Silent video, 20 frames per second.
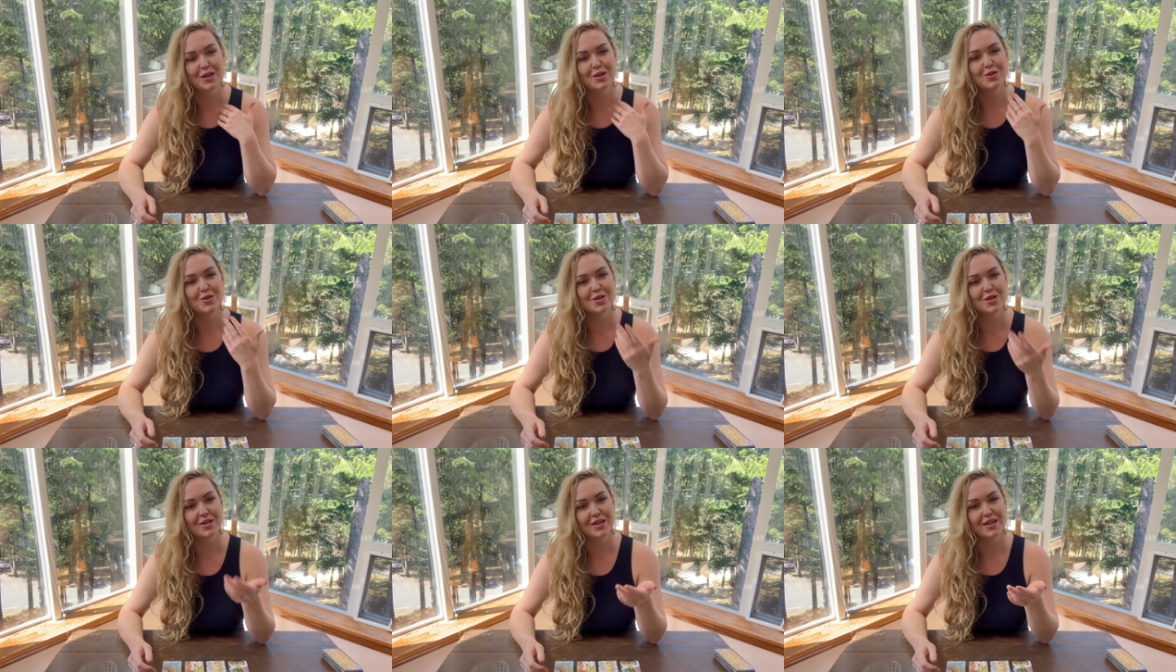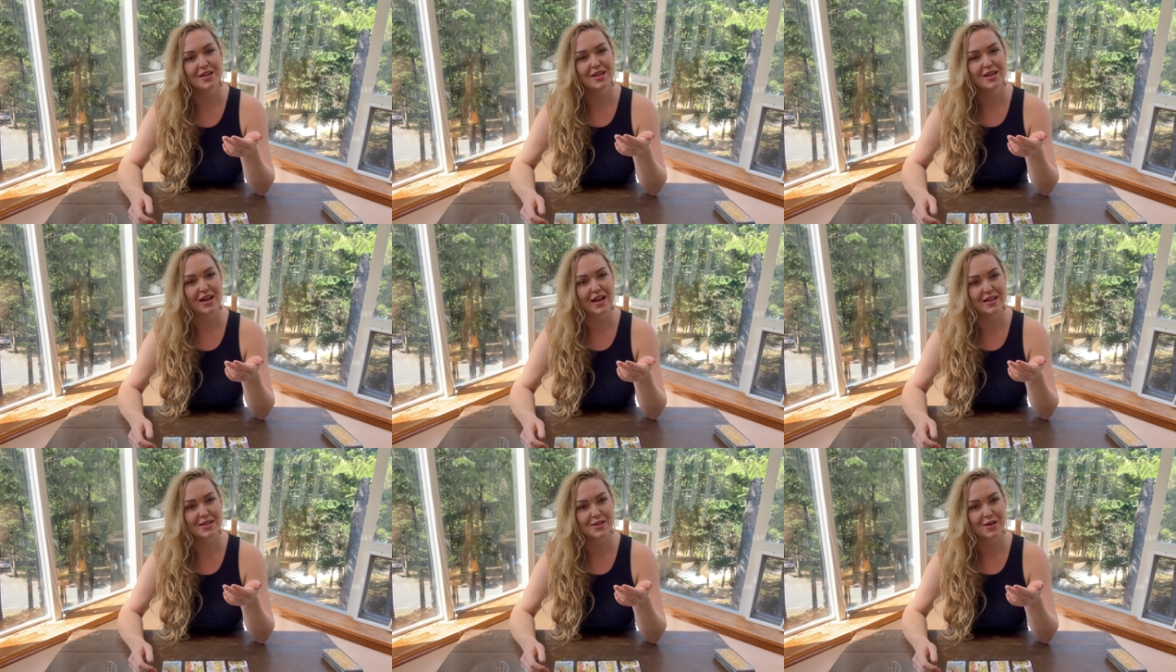Usually the
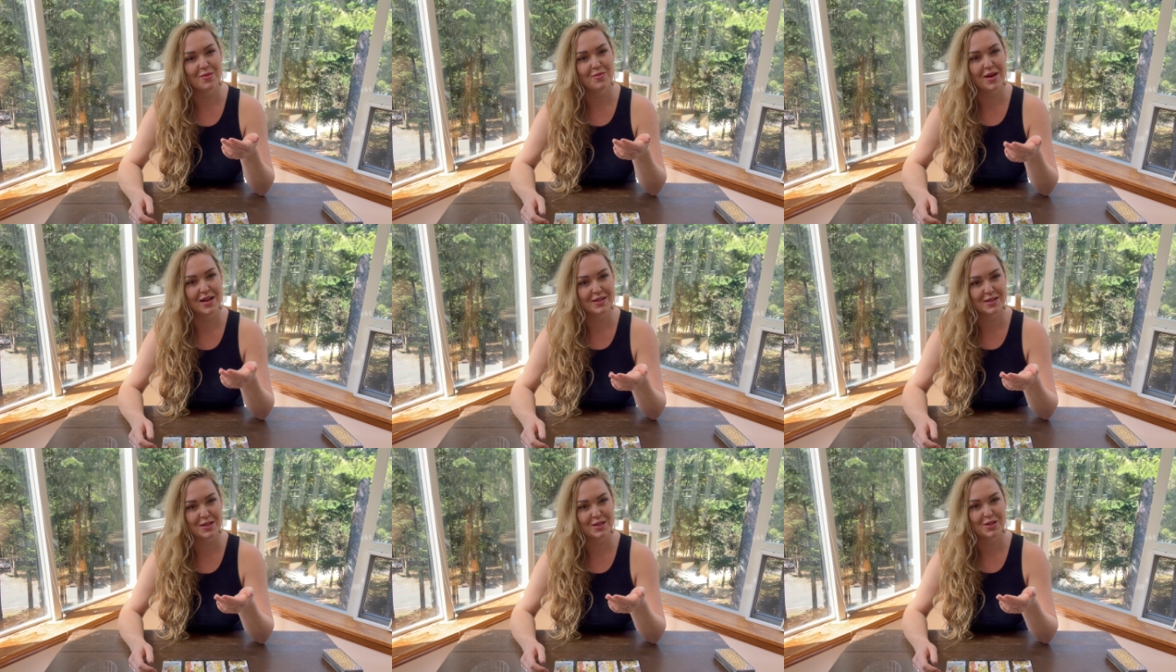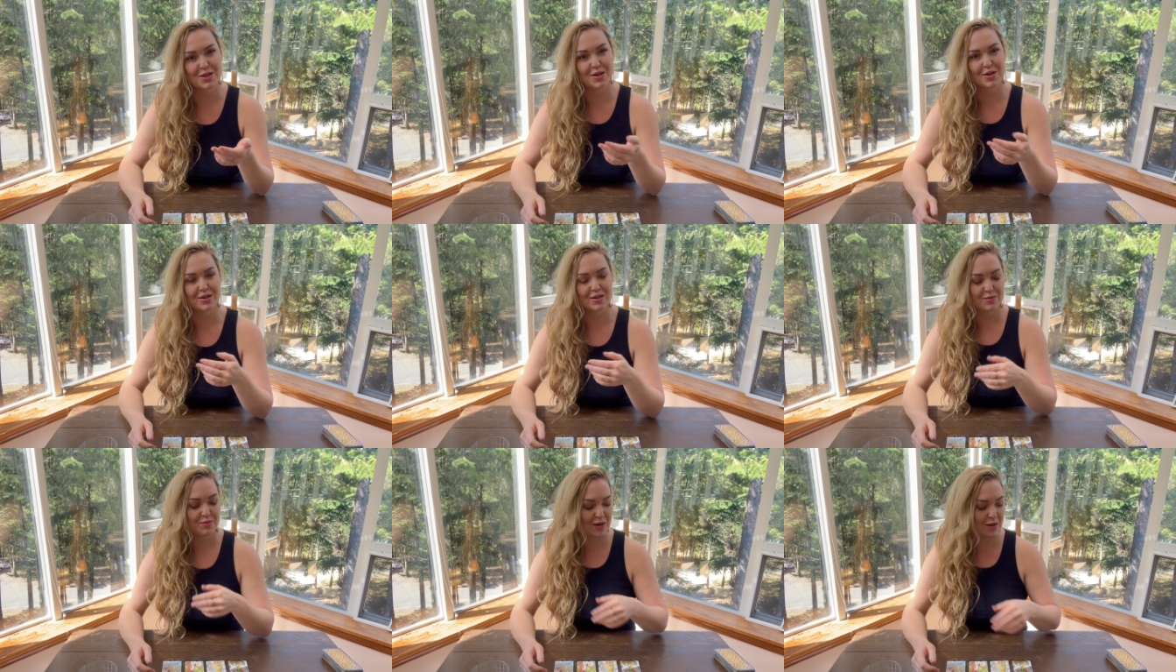Knights are
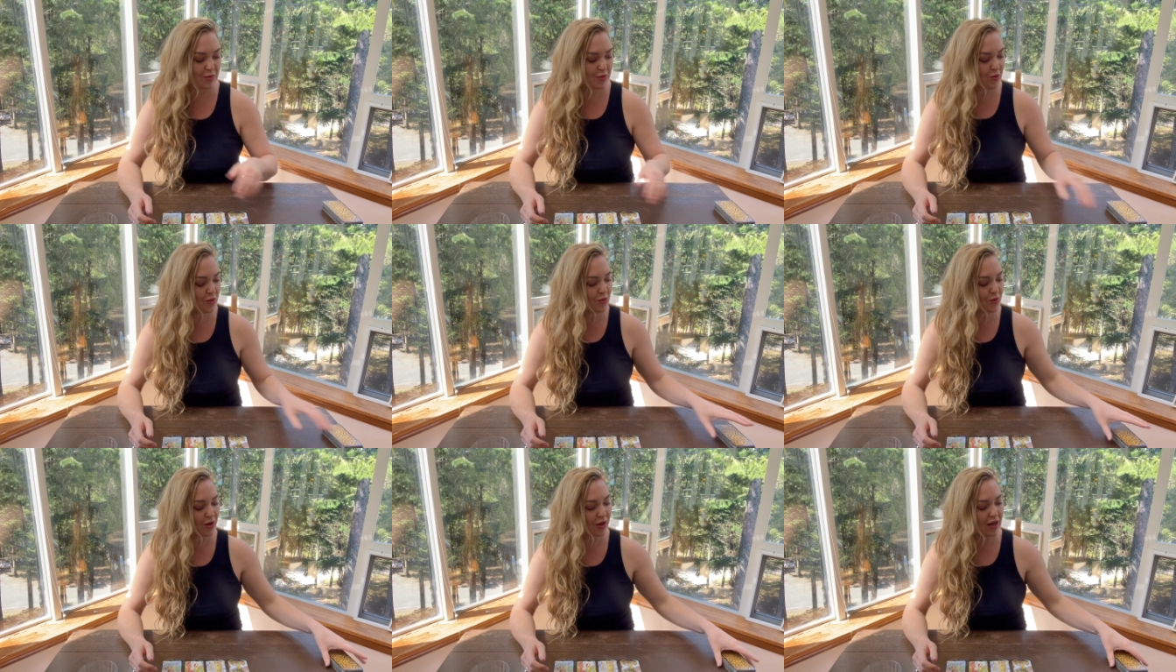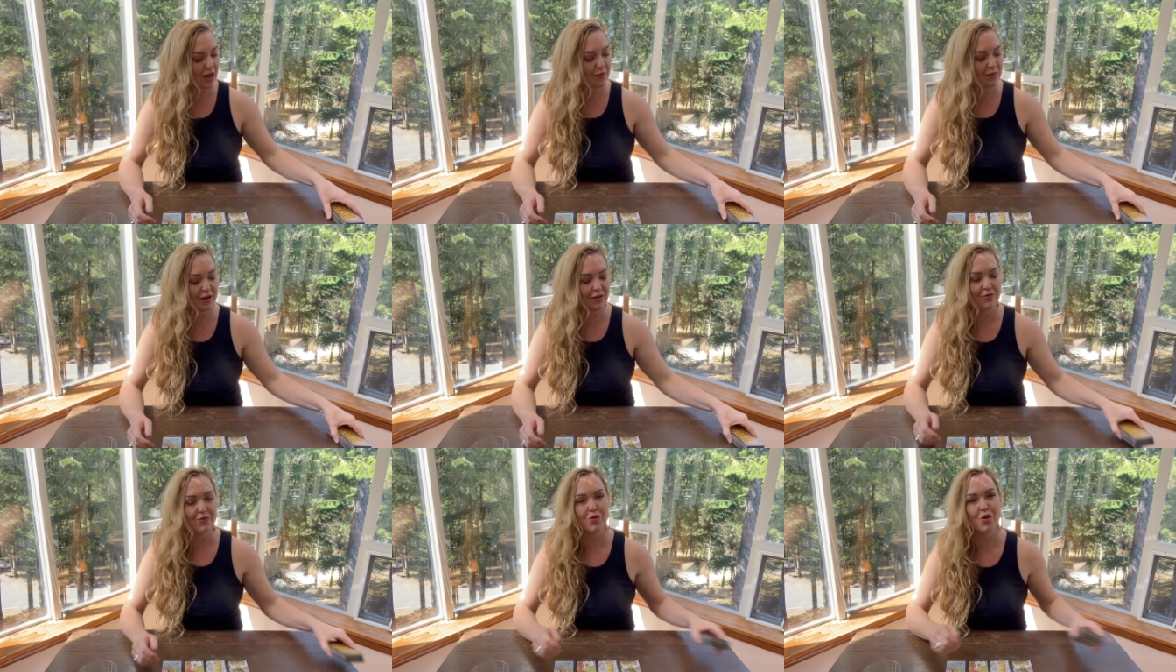messengers, people who are
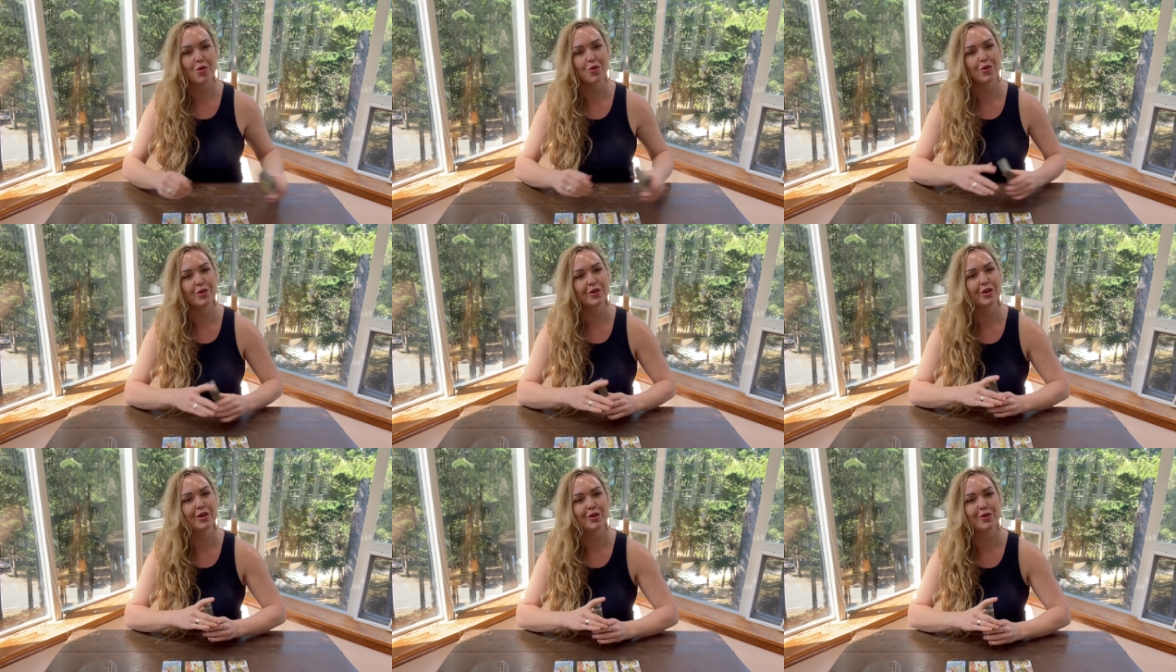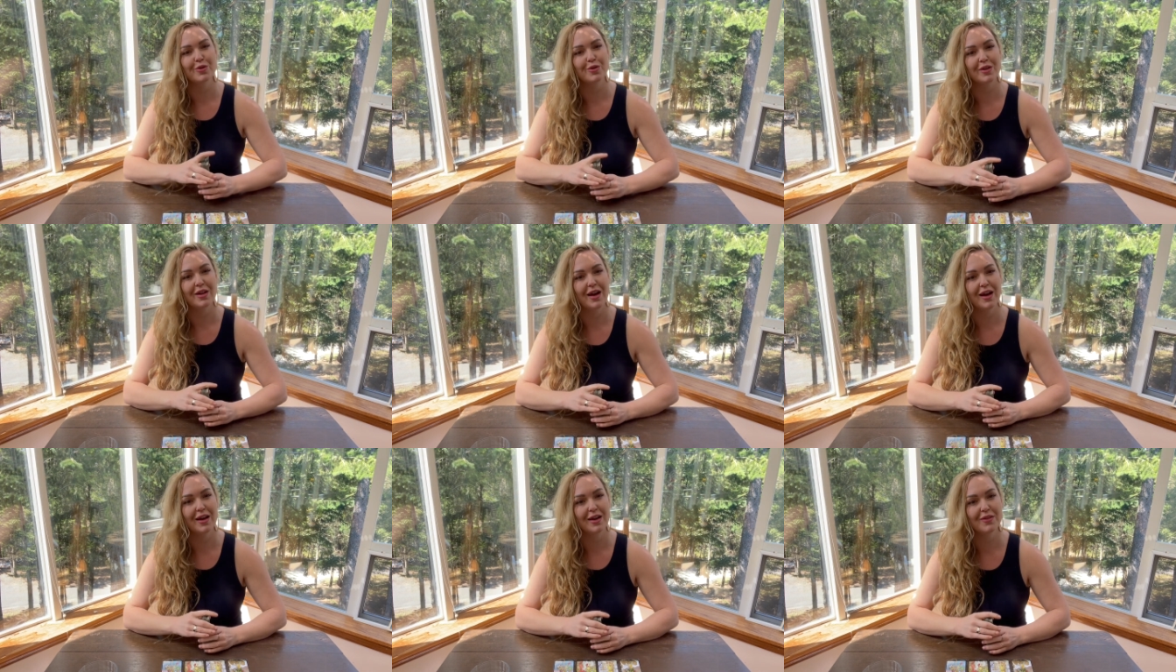coming forward in your
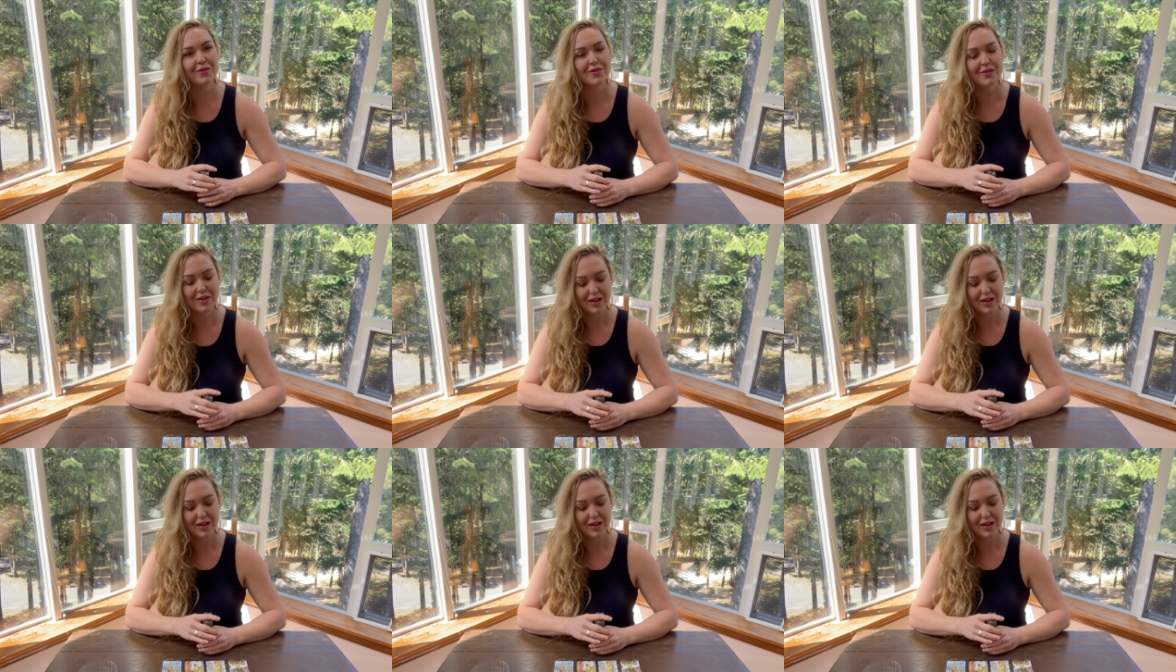life.